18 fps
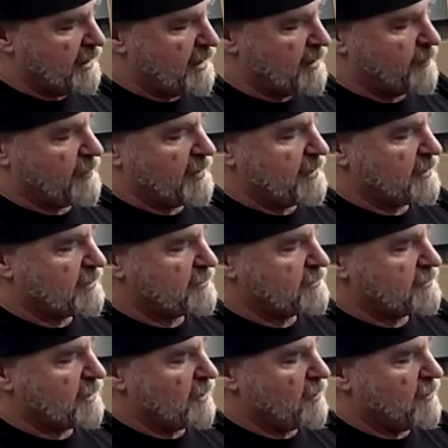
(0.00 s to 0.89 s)
dampening.
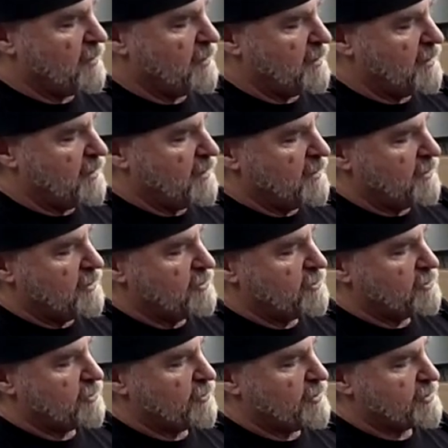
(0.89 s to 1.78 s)
So
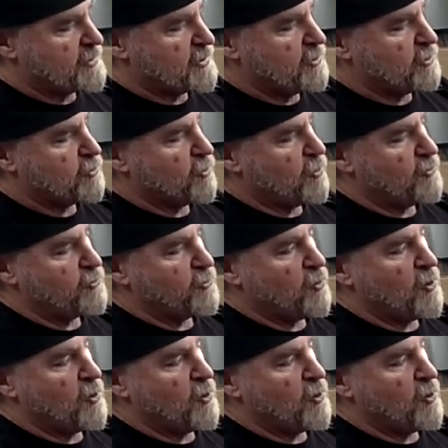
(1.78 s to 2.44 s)
this controls